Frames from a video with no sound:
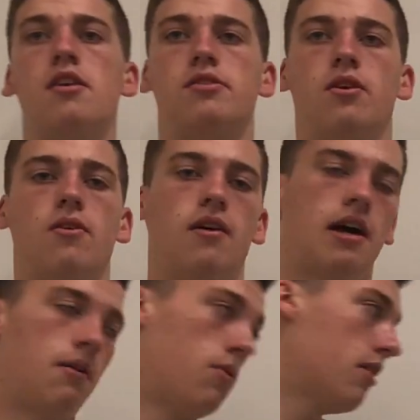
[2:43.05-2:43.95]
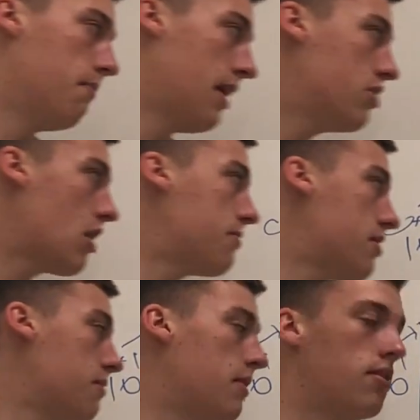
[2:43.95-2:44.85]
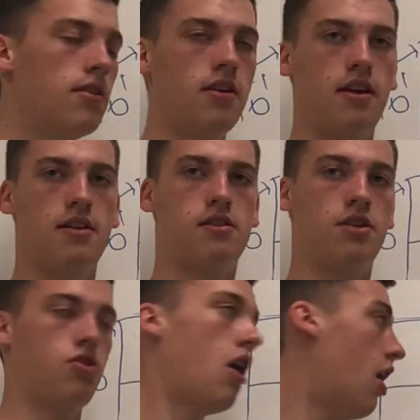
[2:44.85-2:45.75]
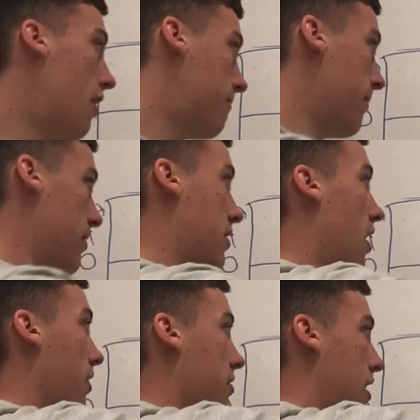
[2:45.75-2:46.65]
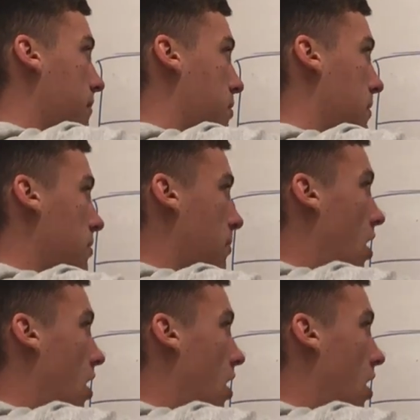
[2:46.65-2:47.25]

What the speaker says: So one of the main jobs as a middle is to draw off the other team's middle